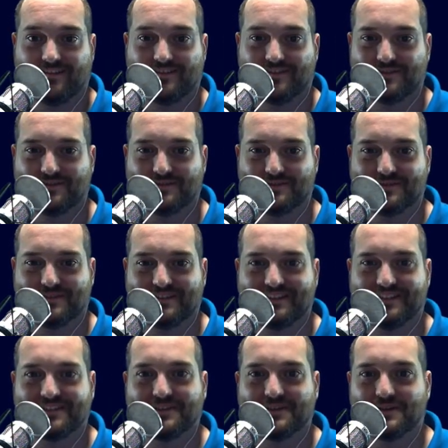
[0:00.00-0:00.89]
social
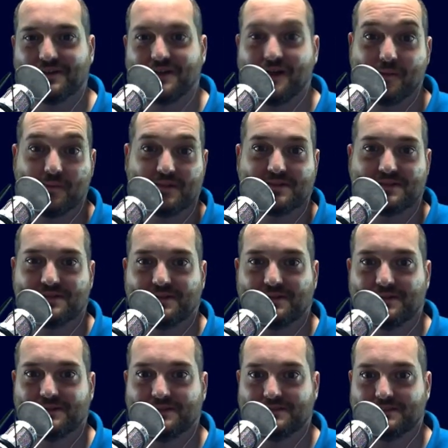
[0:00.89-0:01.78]
media or comments
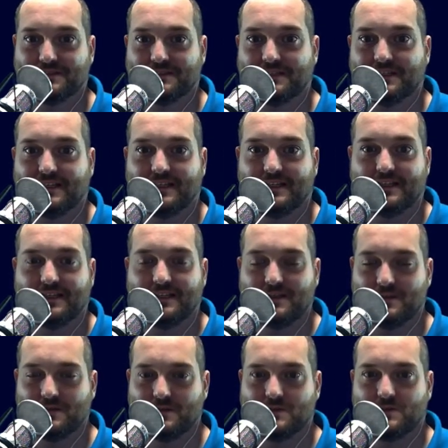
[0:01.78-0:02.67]
on
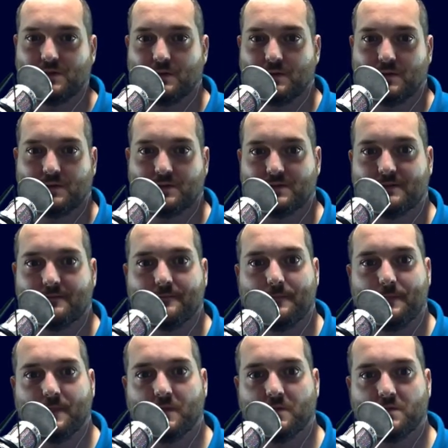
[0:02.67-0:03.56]
you know the show notes
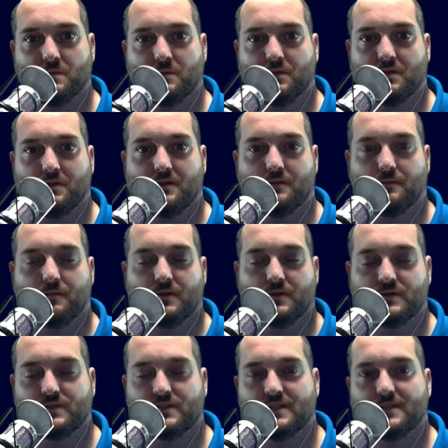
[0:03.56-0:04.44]
or the blog
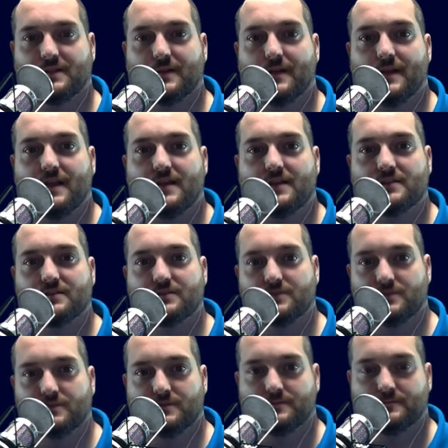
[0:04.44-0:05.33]
post there.
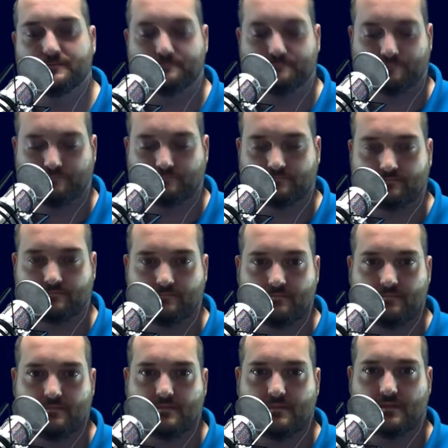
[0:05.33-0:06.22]
So
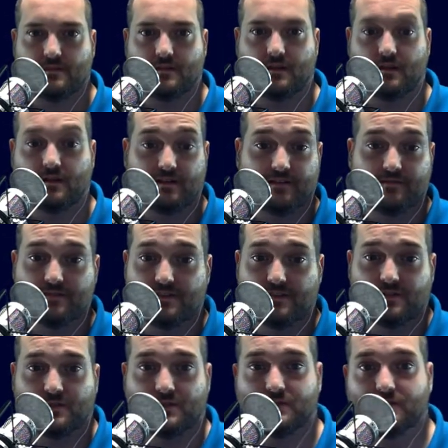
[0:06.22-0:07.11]
or even
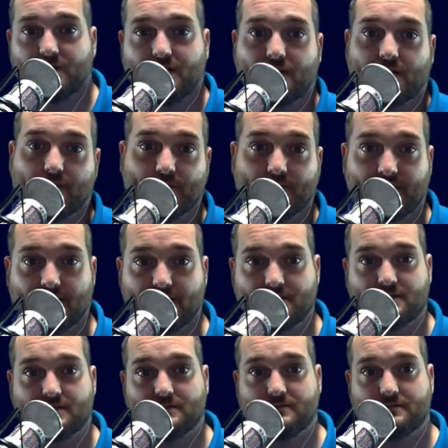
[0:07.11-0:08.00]
the YouTube video. Yeah,
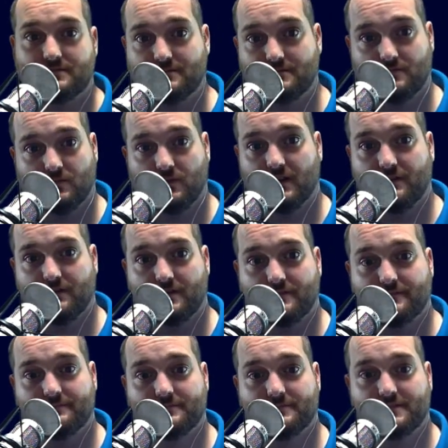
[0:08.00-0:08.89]
just
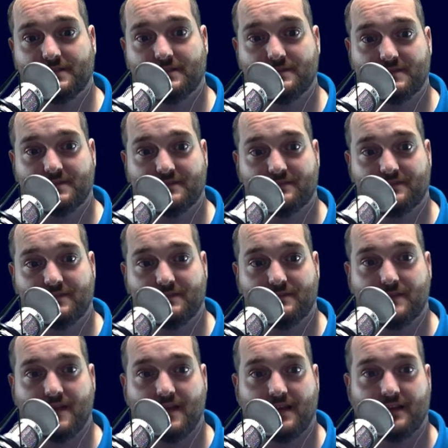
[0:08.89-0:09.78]
whatever give me some
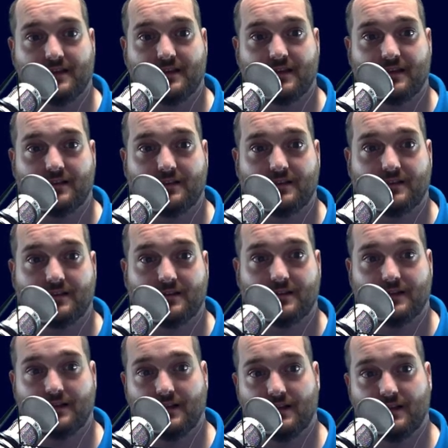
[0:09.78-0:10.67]
feedback, and I'll uh,
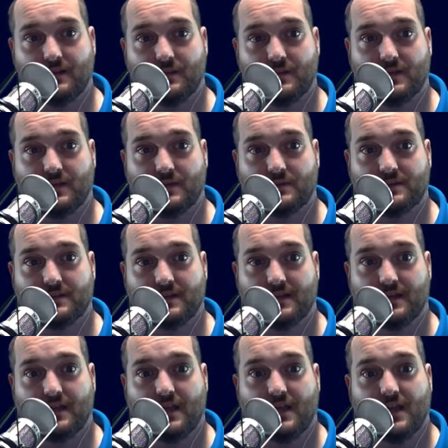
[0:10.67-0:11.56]
I'll help you out with
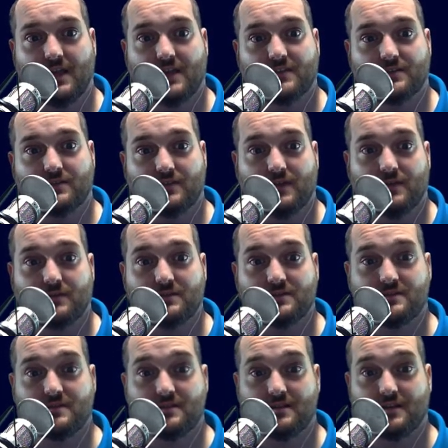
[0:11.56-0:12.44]
that. So that
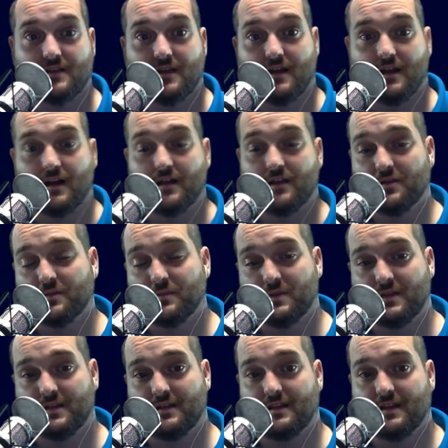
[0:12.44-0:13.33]
was the other
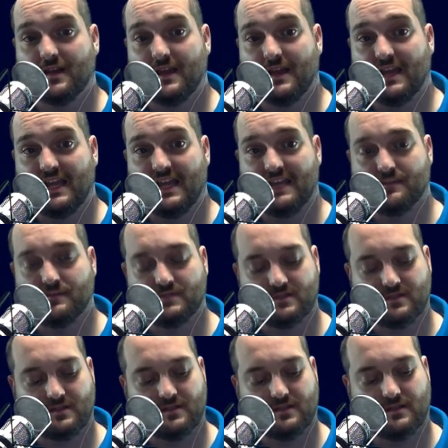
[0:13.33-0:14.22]
big
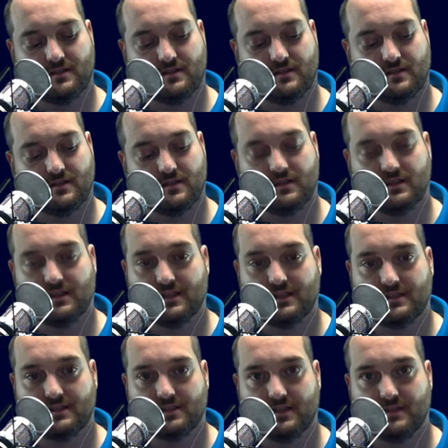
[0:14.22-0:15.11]
Amazon
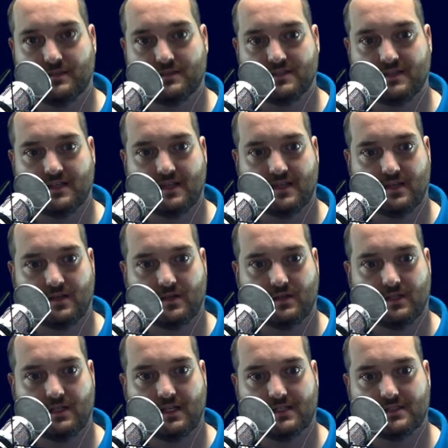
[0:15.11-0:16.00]
Alex- Amazon
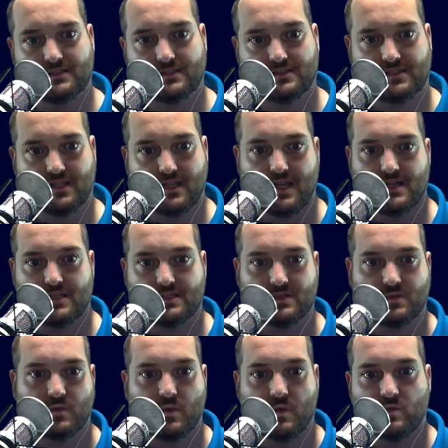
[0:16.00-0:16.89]
Echo Alexa
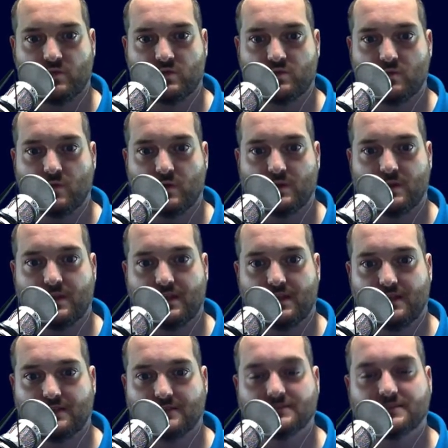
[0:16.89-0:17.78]
slash
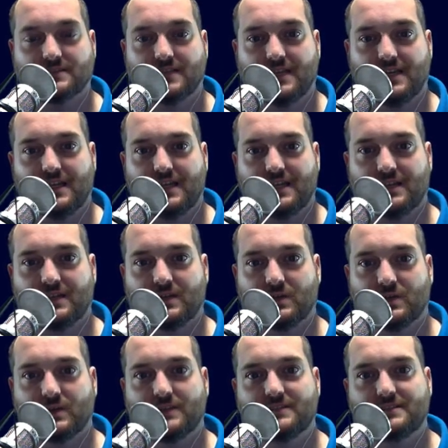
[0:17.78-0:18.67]
SmartThings
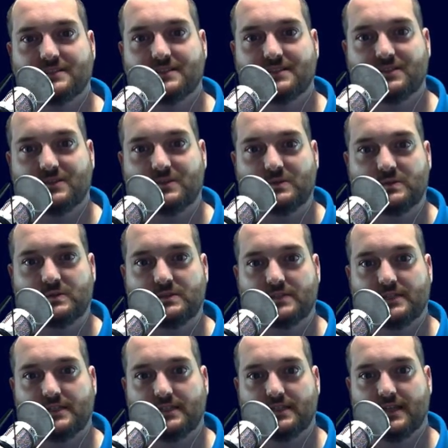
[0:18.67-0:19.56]
integration news
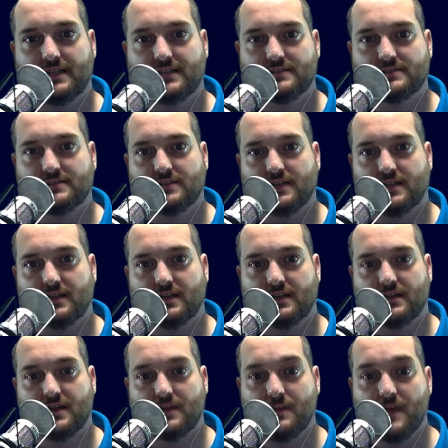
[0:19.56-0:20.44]
that, that has uh,
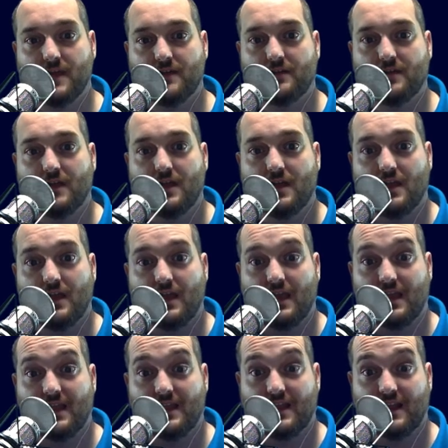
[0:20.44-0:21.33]
come out,
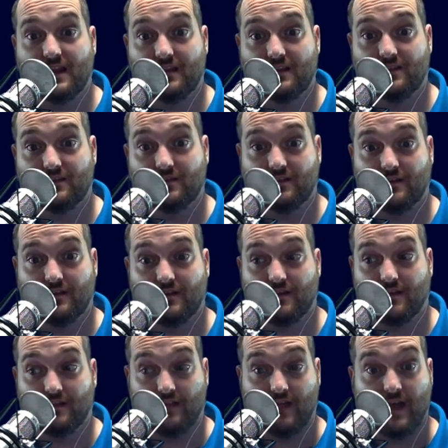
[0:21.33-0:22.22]
and that is uh,
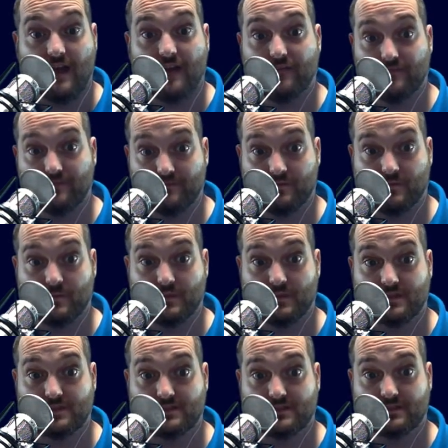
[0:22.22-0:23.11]
a lot of
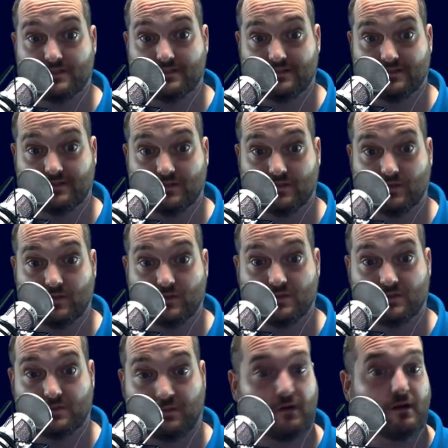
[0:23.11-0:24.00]
information. So
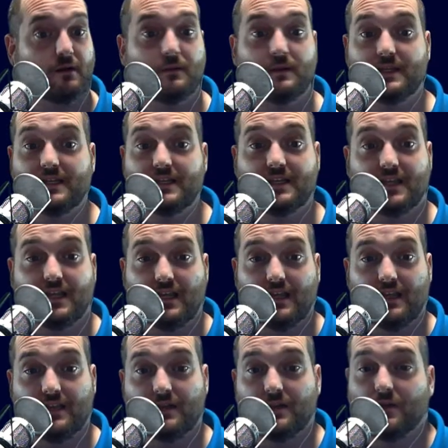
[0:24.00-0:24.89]
there's probably
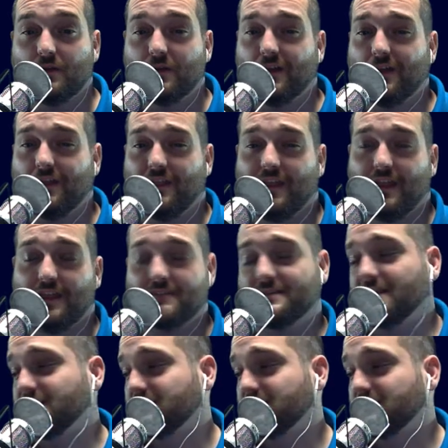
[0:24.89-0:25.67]
you know nothing else I